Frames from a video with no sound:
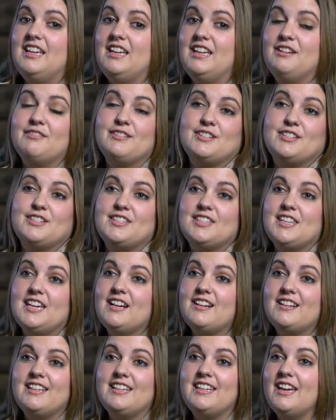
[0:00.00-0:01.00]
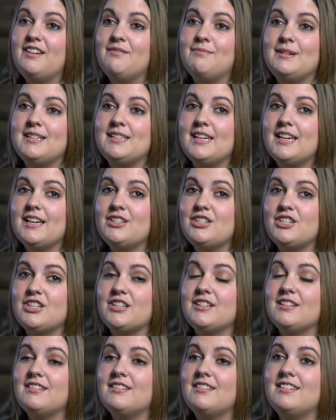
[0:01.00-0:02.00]
He was just there and he gave me
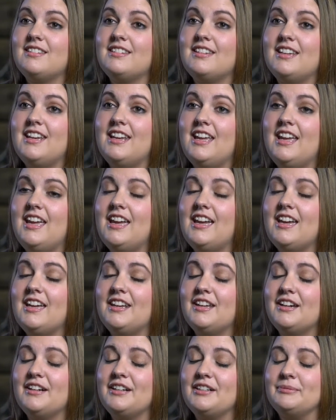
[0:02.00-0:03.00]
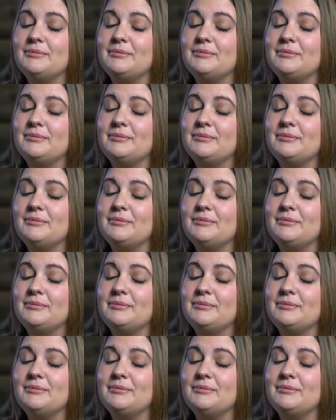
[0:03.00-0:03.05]
attention. And